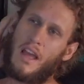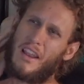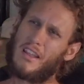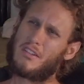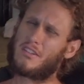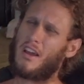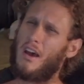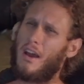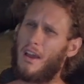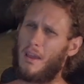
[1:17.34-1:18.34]
And each
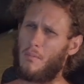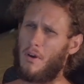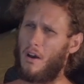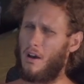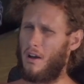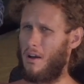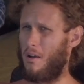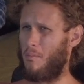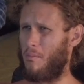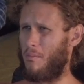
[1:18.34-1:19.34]
time,
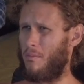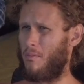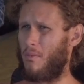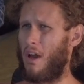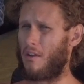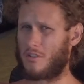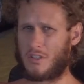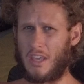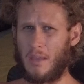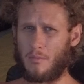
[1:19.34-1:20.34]
um, I'll
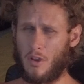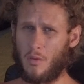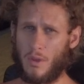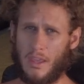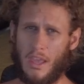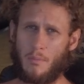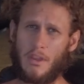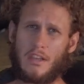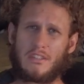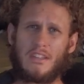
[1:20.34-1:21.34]
just keep doing it
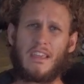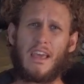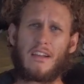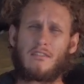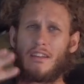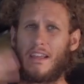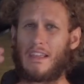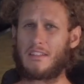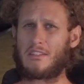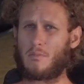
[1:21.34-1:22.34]
because then they act like I
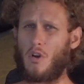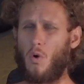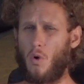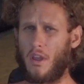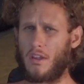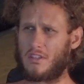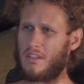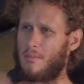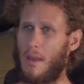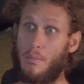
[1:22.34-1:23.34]
get some coins
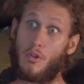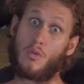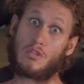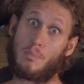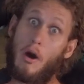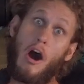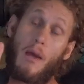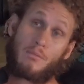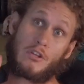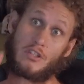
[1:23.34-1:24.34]
and then my balloons
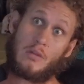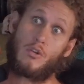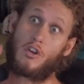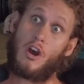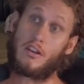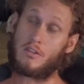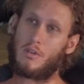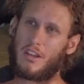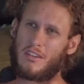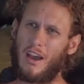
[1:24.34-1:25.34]
pop because someone got
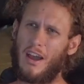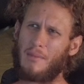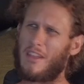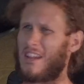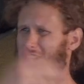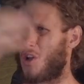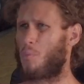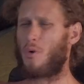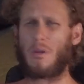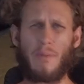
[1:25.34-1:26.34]
to it in time. Then I just
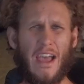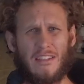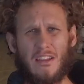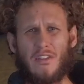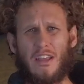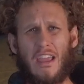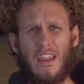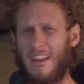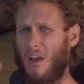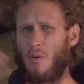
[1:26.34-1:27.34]
go put it back there
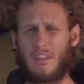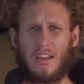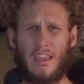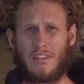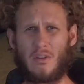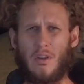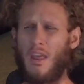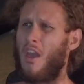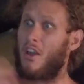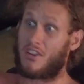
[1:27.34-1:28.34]
again and no one can get to
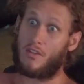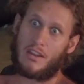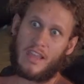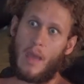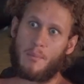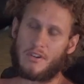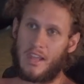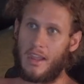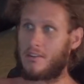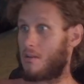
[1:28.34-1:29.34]
it till they temper
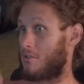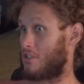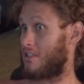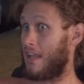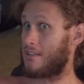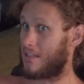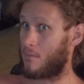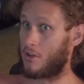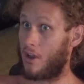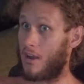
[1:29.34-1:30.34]
tantrum and say
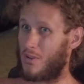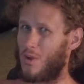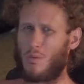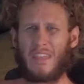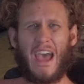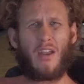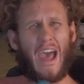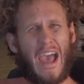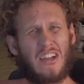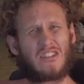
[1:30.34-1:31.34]
someone got to it
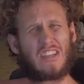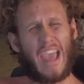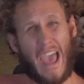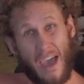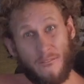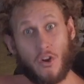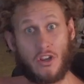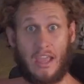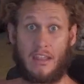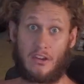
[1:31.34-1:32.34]
without actually ever
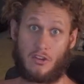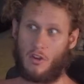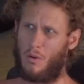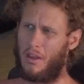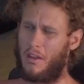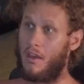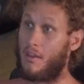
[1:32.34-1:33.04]
getting to it.